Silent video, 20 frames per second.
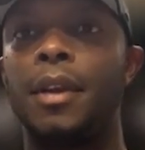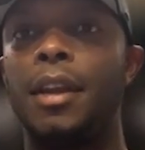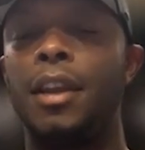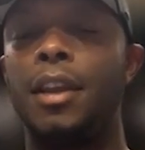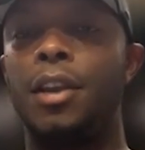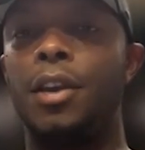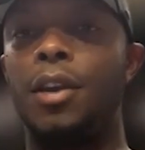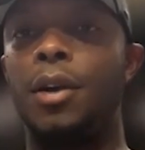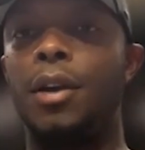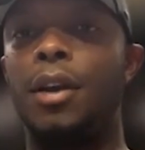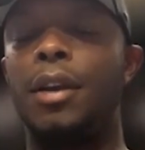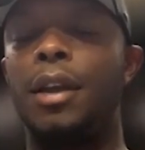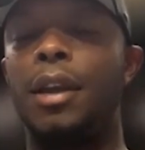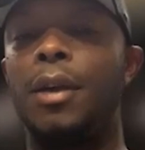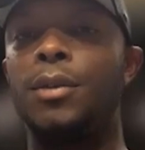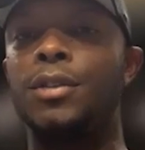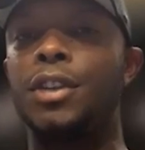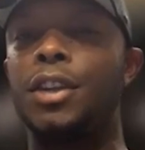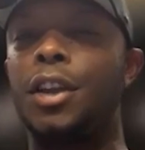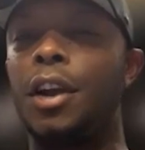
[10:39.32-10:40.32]
you know, it, it,
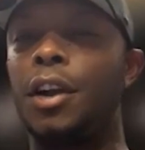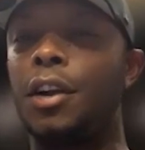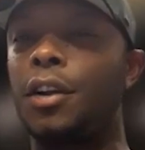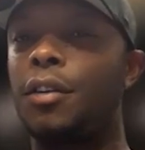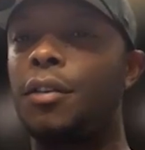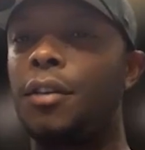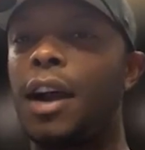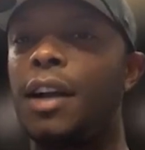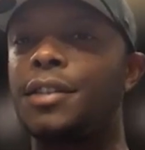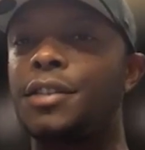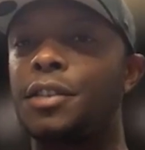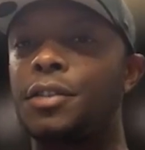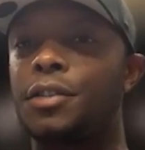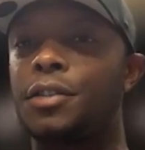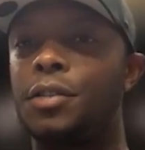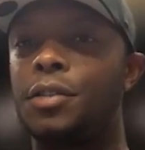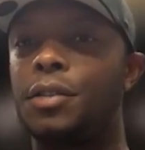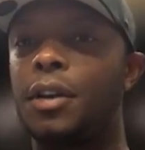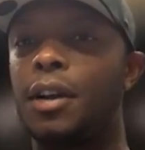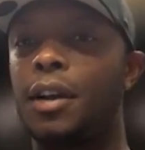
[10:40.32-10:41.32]
was a younger roster
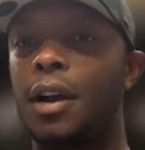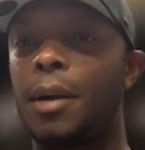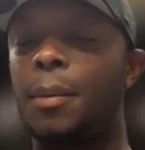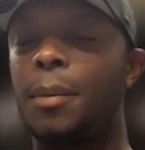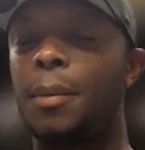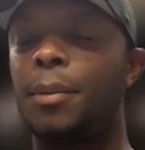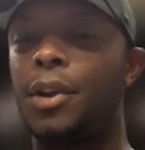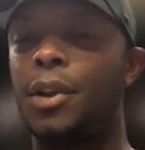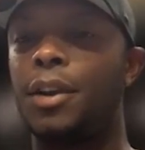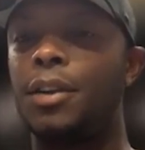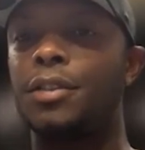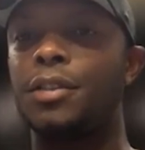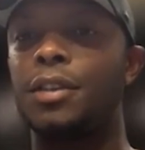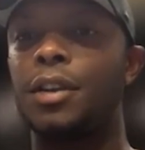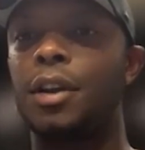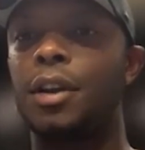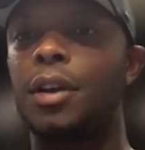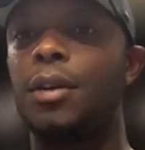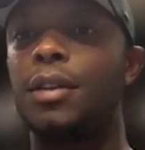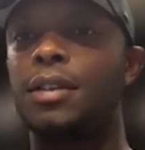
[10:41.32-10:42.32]
two, a couple years
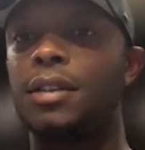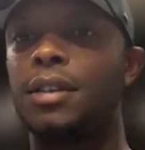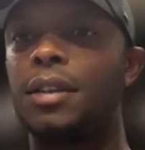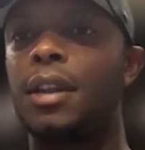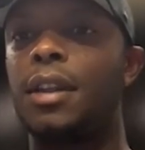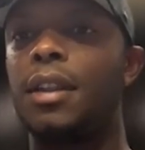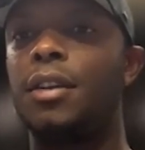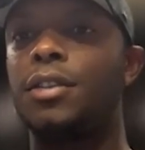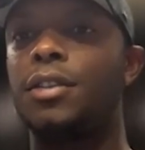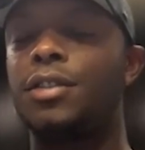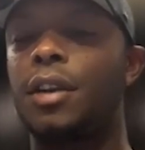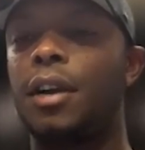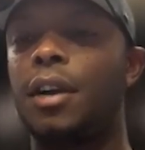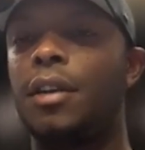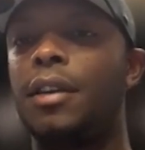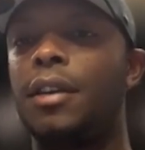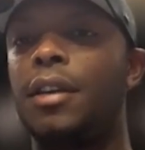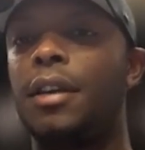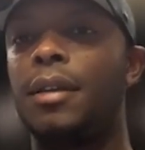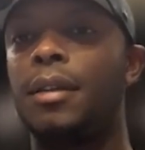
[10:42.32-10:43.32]
ago. It's they're
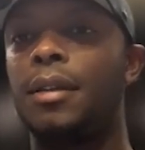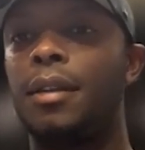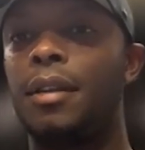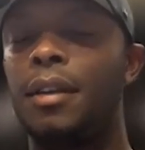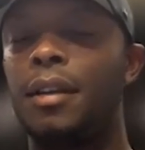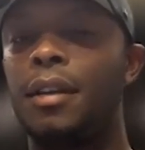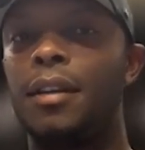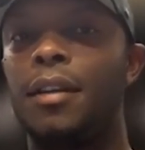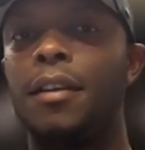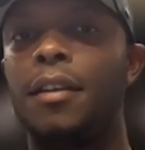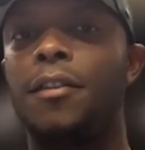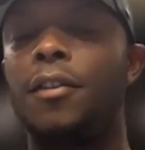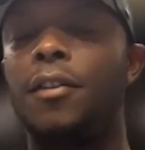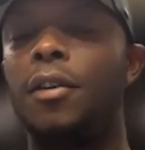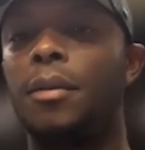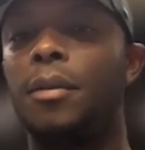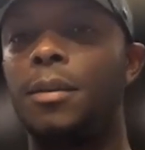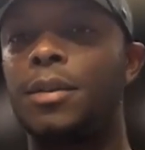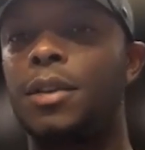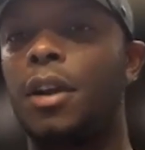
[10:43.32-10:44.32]
starting to a few
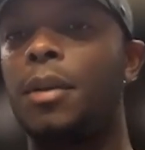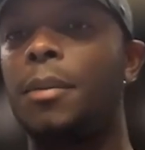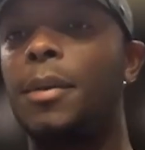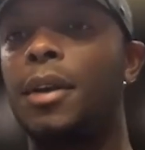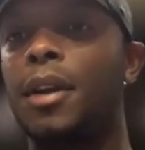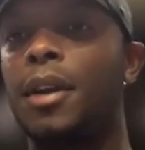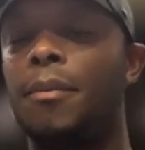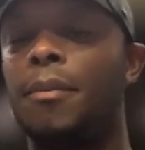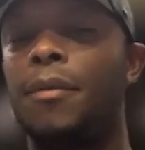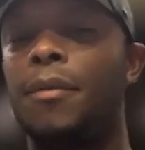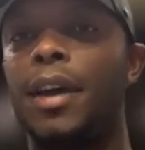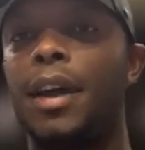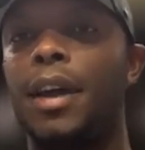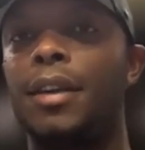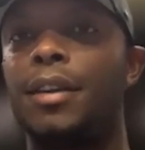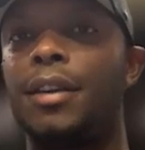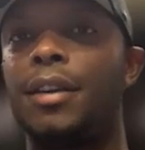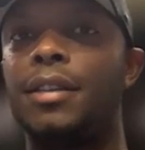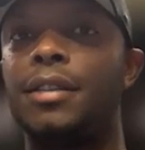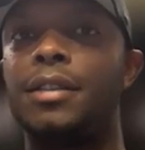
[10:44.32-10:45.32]
of them starting to become
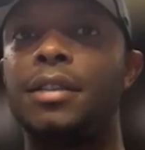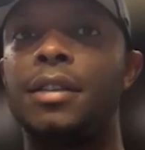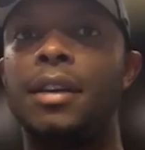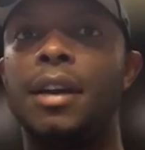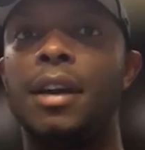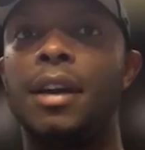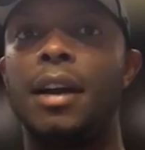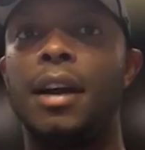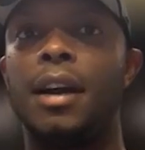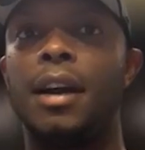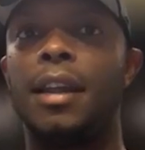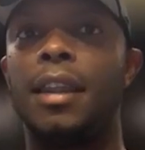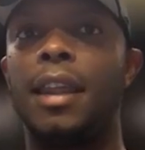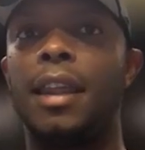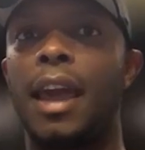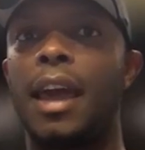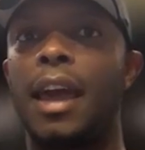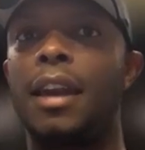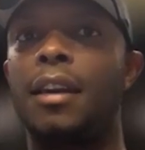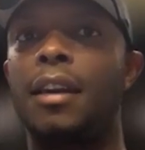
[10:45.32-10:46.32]
veterans. Uh,
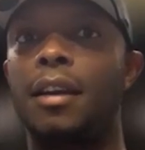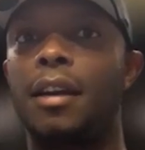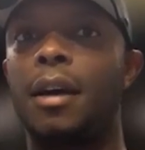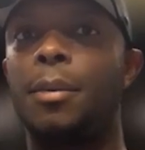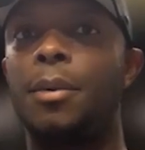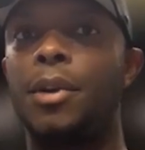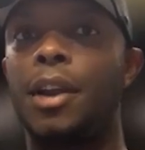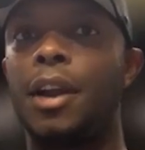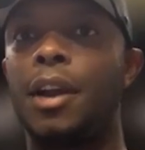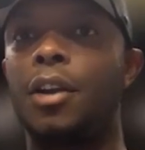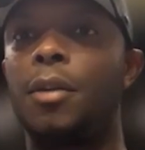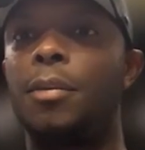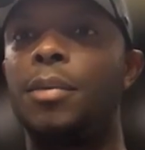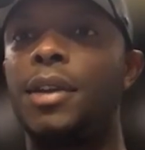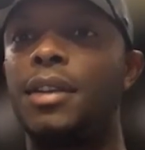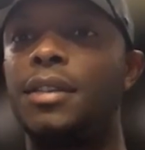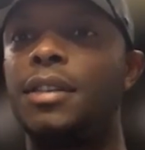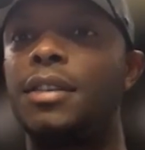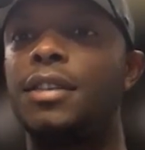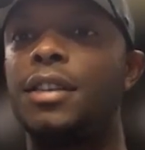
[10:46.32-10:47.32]
they added a couple younger
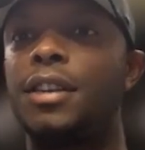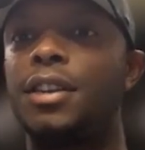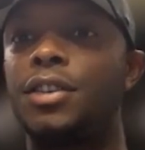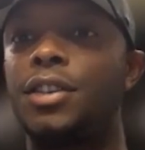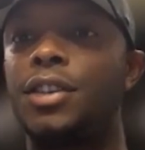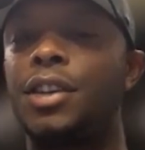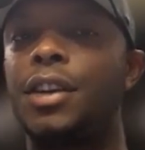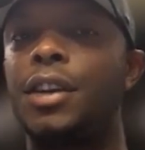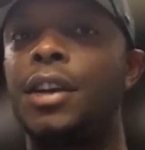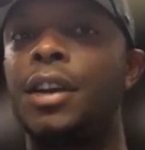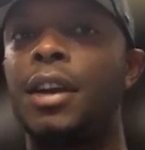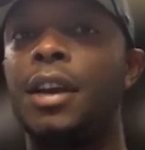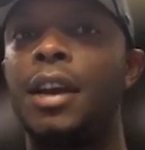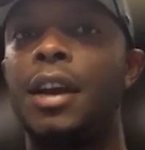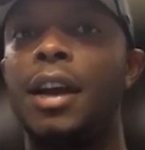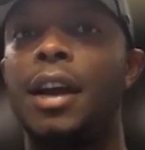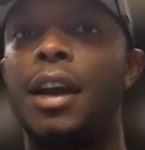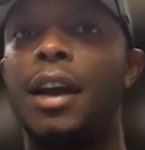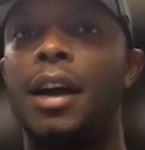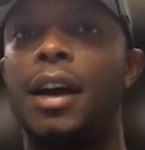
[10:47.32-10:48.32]
pieces this year
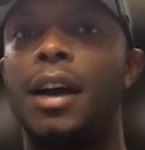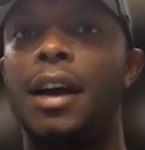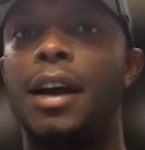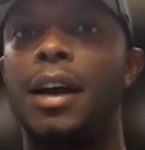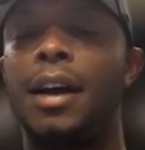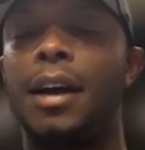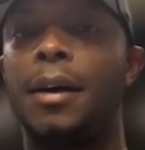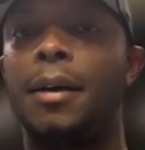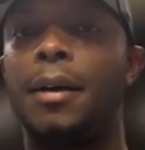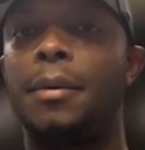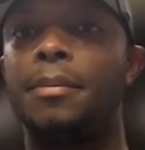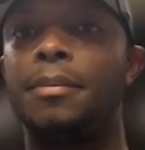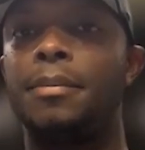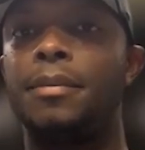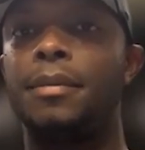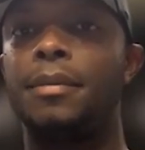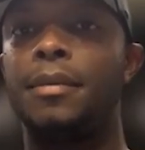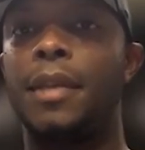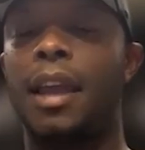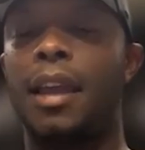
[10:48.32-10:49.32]
um,
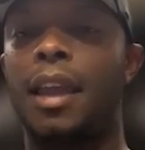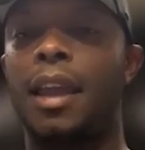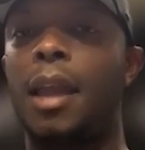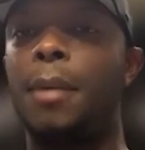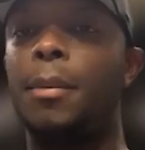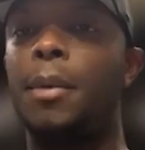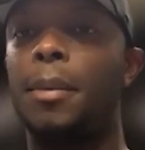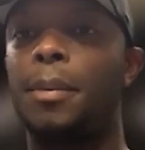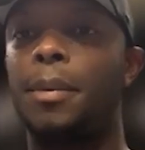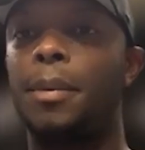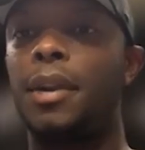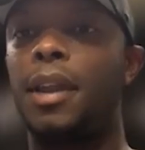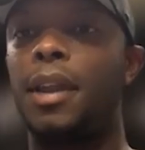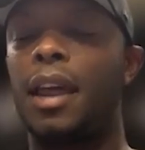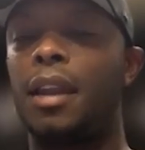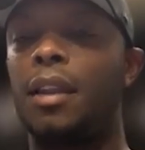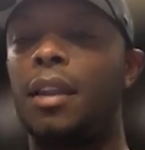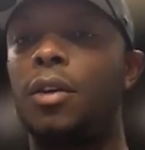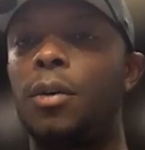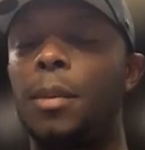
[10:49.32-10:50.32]
that came up and had
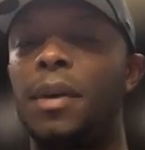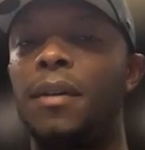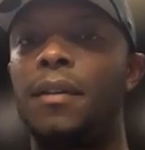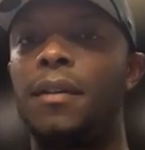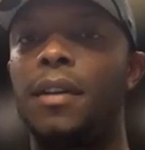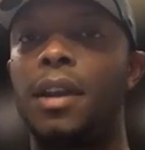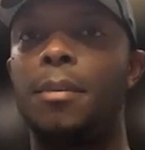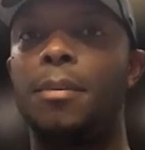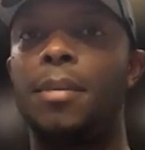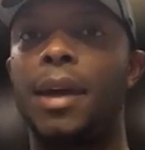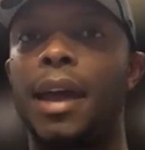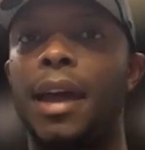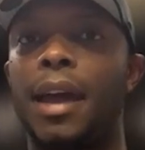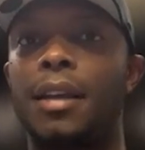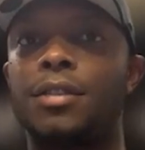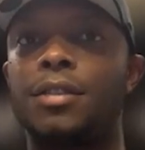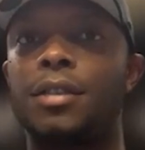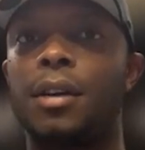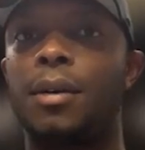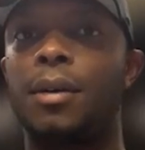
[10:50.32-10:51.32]
a little bit of an impact.
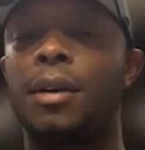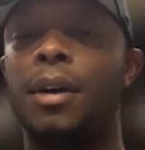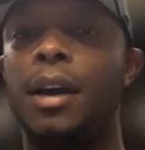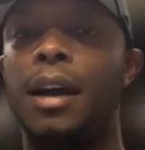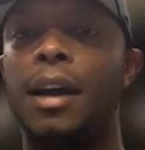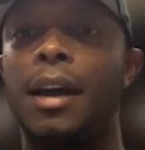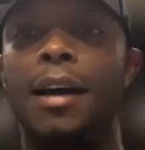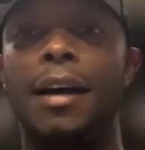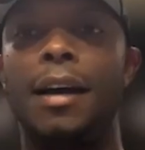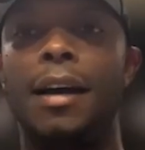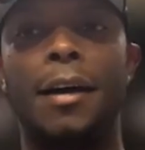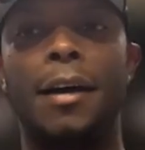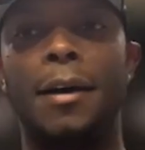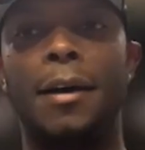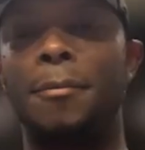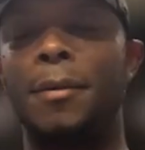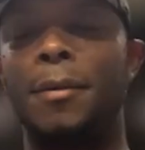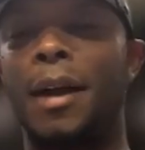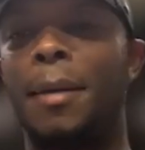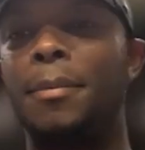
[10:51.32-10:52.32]
So
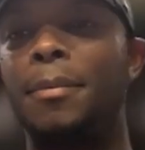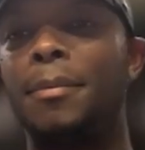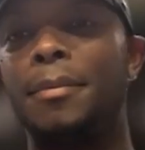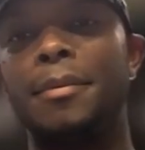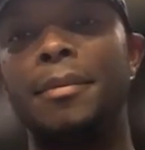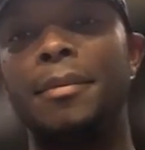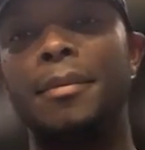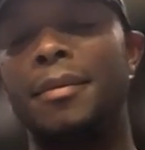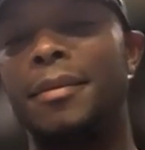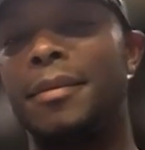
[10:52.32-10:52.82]
um, I'm